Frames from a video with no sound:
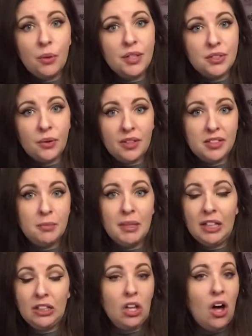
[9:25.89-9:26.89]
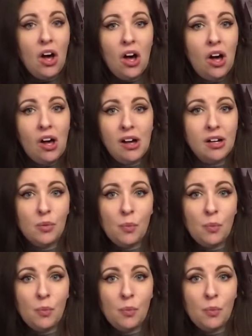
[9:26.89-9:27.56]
it's going to be a long